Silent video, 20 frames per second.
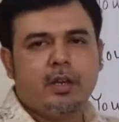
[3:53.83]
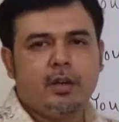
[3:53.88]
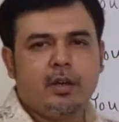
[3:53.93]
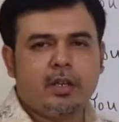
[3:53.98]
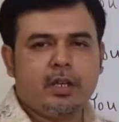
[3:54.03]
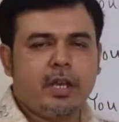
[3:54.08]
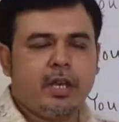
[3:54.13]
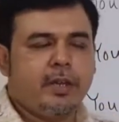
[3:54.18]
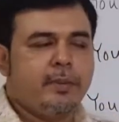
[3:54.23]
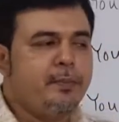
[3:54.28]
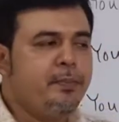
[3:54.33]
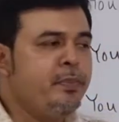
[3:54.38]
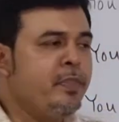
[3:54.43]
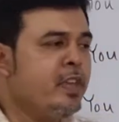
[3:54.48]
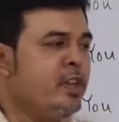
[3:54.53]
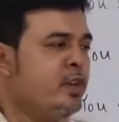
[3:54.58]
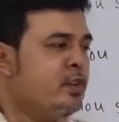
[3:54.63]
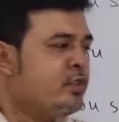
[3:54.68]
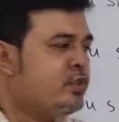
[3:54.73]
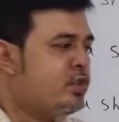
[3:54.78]
Okay,
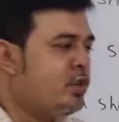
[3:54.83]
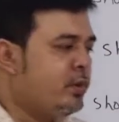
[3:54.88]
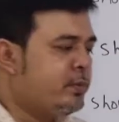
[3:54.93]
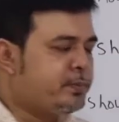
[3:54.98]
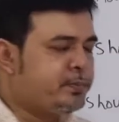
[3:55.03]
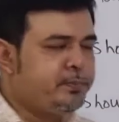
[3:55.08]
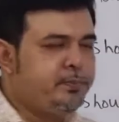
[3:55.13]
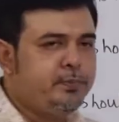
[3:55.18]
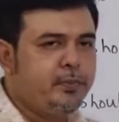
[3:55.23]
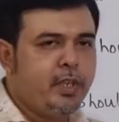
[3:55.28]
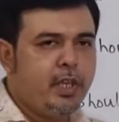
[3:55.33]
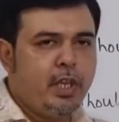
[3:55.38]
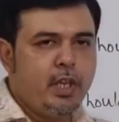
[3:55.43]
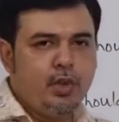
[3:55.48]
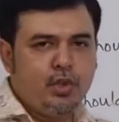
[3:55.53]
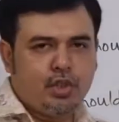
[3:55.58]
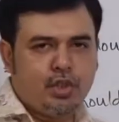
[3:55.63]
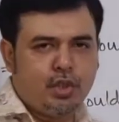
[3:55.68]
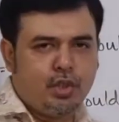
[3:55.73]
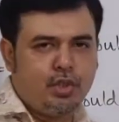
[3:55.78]
so
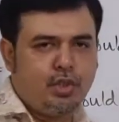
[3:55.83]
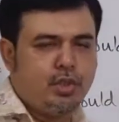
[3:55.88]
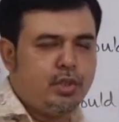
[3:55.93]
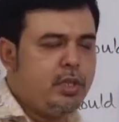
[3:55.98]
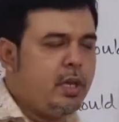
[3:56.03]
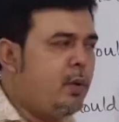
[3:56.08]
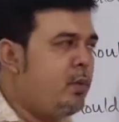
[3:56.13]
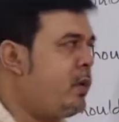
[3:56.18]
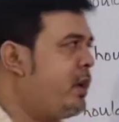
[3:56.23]
you should do the